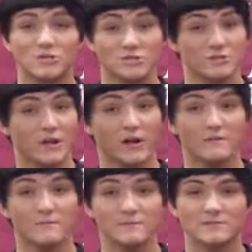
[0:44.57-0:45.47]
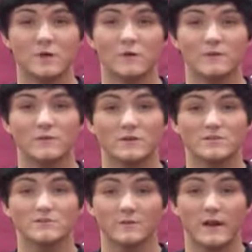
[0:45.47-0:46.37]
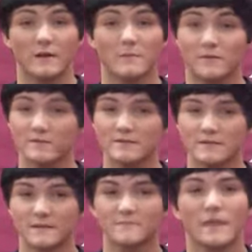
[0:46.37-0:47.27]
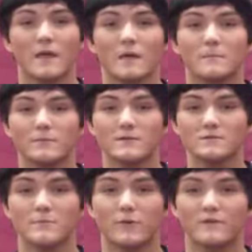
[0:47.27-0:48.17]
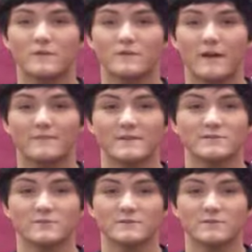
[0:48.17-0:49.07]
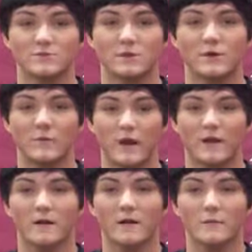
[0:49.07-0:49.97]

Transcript: Should an item be stolen, which is rare but recent, please report the theft as soon as you are aware.